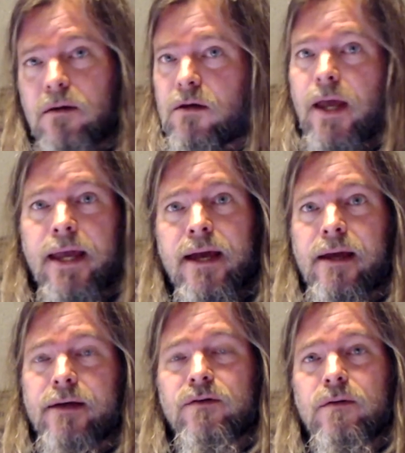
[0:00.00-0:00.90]

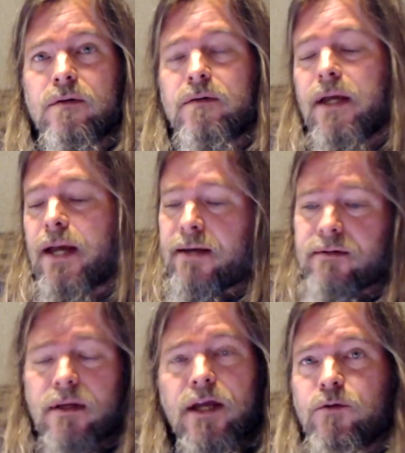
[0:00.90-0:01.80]
AIX to this day has
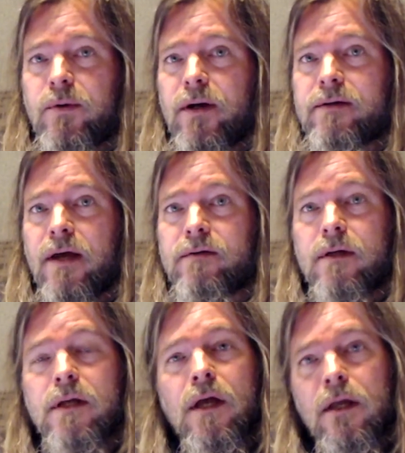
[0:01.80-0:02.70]
it, HPX has it.